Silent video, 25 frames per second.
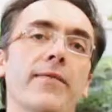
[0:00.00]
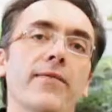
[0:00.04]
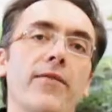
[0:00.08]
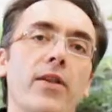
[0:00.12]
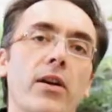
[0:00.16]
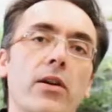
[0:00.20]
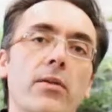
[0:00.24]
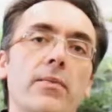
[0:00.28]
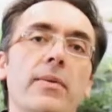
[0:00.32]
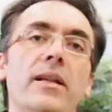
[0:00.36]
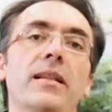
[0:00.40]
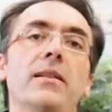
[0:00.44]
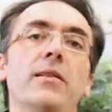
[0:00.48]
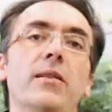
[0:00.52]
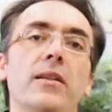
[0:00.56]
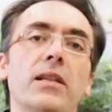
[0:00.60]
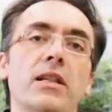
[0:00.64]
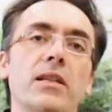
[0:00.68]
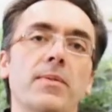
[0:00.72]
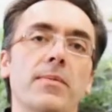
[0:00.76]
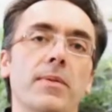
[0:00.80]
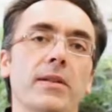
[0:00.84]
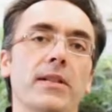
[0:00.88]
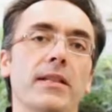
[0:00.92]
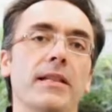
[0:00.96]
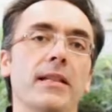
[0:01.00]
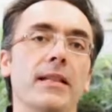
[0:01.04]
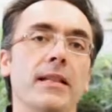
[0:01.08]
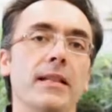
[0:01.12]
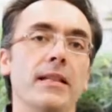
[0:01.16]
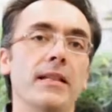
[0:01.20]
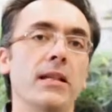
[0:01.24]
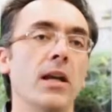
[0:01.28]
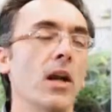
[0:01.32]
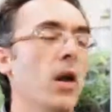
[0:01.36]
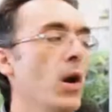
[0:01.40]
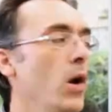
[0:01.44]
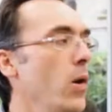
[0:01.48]
environmental
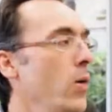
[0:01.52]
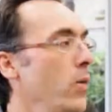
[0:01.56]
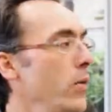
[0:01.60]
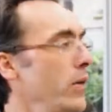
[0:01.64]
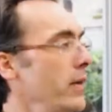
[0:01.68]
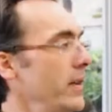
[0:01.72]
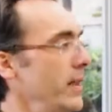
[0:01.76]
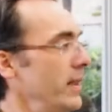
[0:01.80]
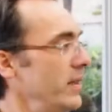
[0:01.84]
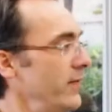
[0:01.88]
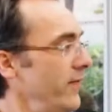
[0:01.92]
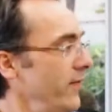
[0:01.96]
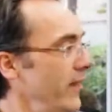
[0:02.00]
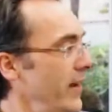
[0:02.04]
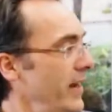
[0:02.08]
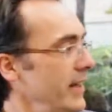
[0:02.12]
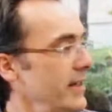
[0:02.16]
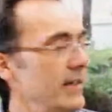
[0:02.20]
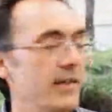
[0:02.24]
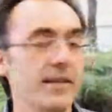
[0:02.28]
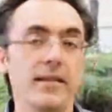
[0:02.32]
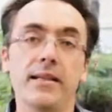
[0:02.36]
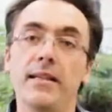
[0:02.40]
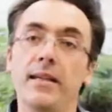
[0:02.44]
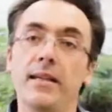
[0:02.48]
expertise with advanced